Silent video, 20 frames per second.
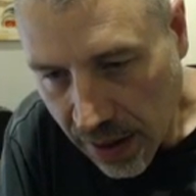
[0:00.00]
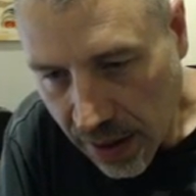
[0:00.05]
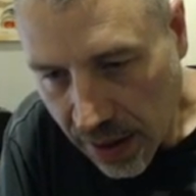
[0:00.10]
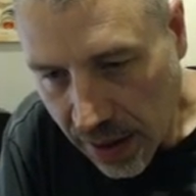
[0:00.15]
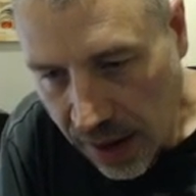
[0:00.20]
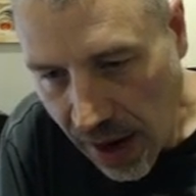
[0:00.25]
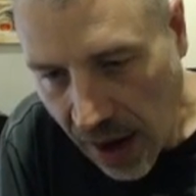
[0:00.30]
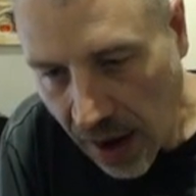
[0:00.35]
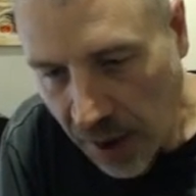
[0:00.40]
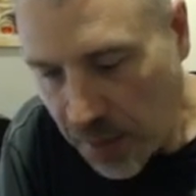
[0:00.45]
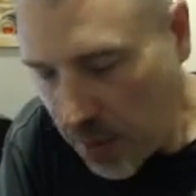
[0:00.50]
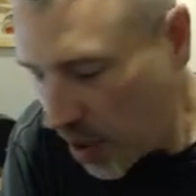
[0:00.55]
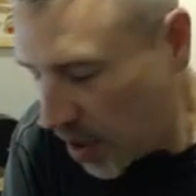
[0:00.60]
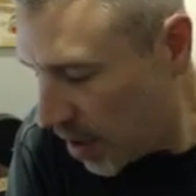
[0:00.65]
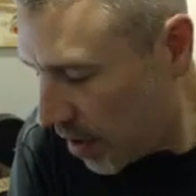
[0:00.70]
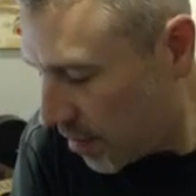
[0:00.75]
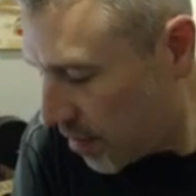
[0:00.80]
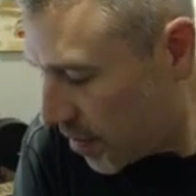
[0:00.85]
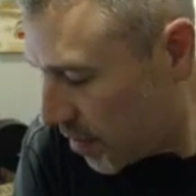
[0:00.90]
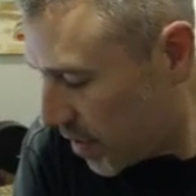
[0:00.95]
Now, I
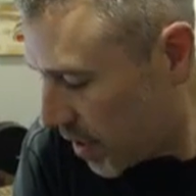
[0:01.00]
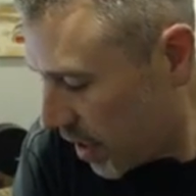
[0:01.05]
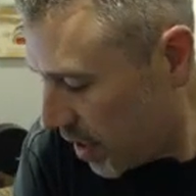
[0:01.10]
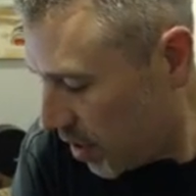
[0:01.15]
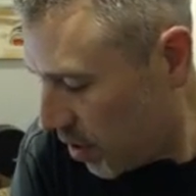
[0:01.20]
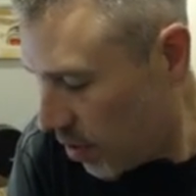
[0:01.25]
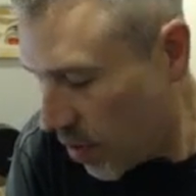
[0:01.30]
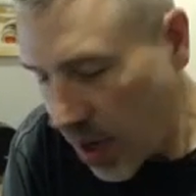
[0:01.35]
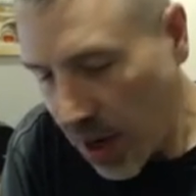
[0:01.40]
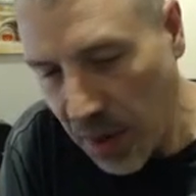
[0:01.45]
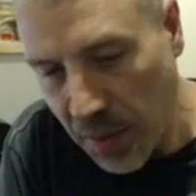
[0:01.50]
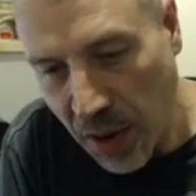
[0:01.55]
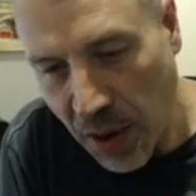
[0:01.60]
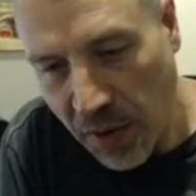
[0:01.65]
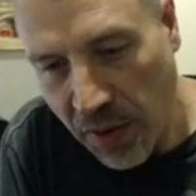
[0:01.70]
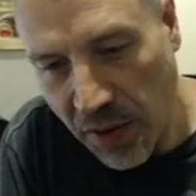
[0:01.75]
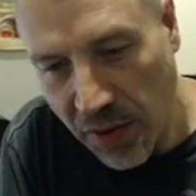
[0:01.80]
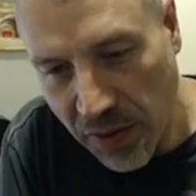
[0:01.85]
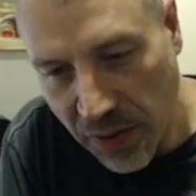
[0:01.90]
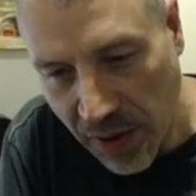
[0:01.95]
believe, didn't you come
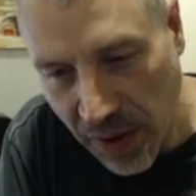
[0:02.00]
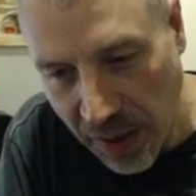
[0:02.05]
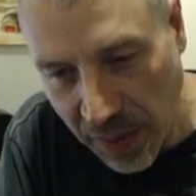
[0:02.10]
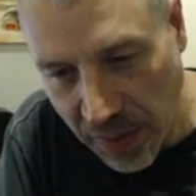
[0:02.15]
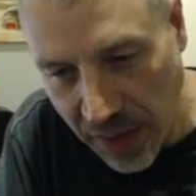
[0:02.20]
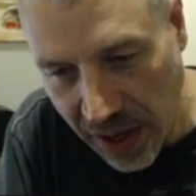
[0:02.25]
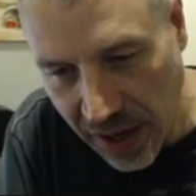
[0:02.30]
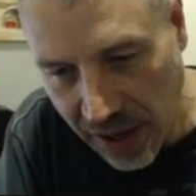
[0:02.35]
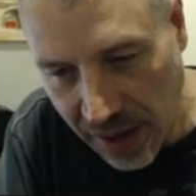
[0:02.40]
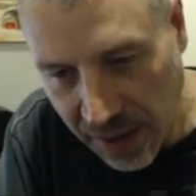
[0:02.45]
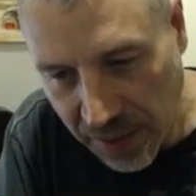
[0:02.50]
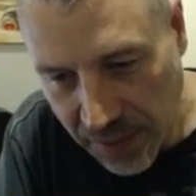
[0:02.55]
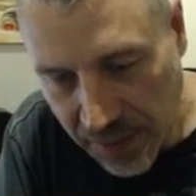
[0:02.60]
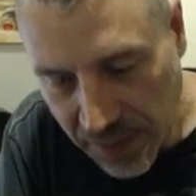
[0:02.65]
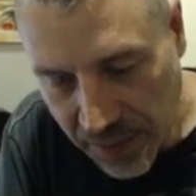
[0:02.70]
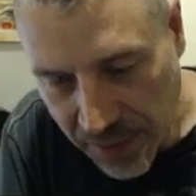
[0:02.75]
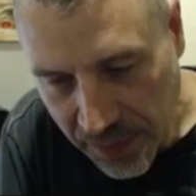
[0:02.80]
over from,